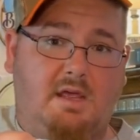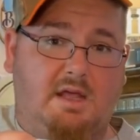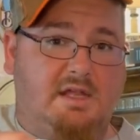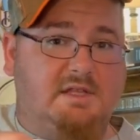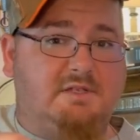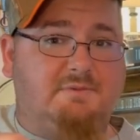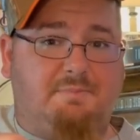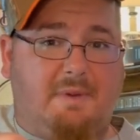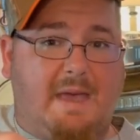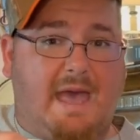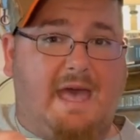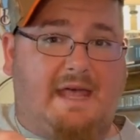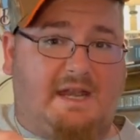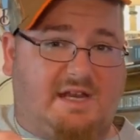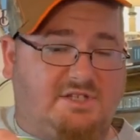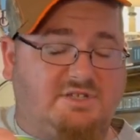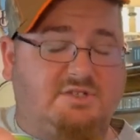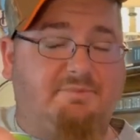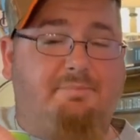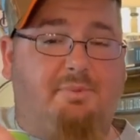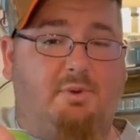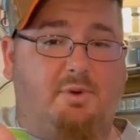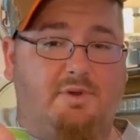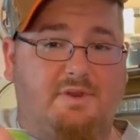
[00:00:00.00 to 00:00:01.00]
It's bad. I
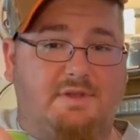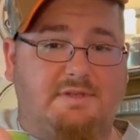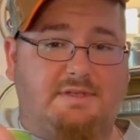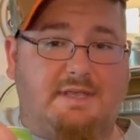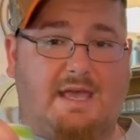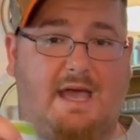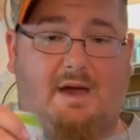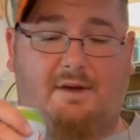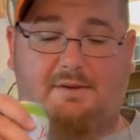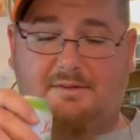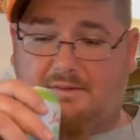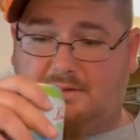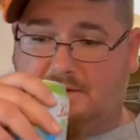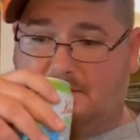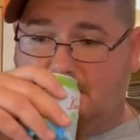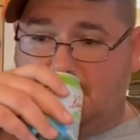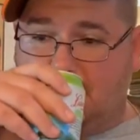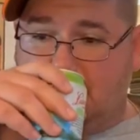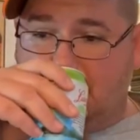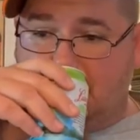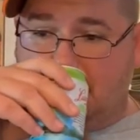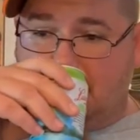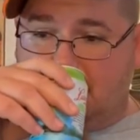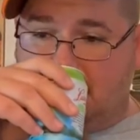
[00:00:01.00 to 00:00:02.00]
should pour this out.
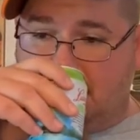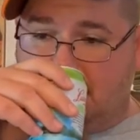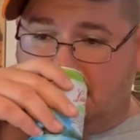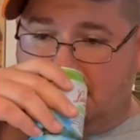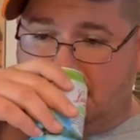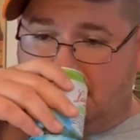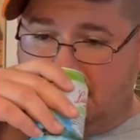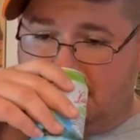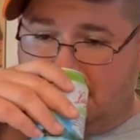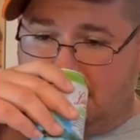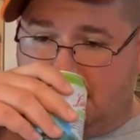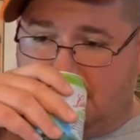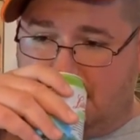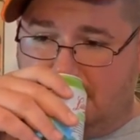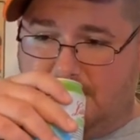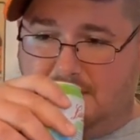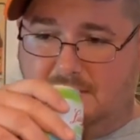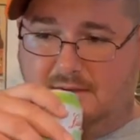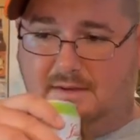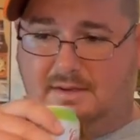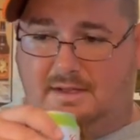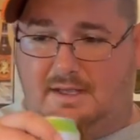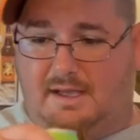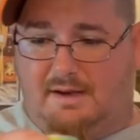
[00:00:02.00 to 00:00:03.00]

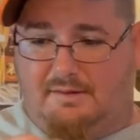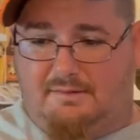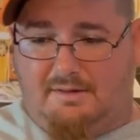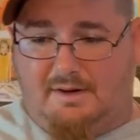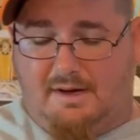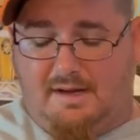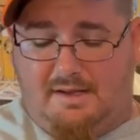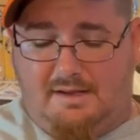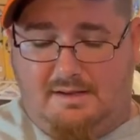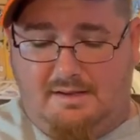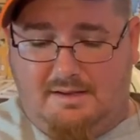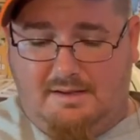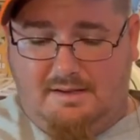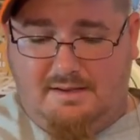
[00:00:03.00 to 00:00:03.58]
Yeah, right.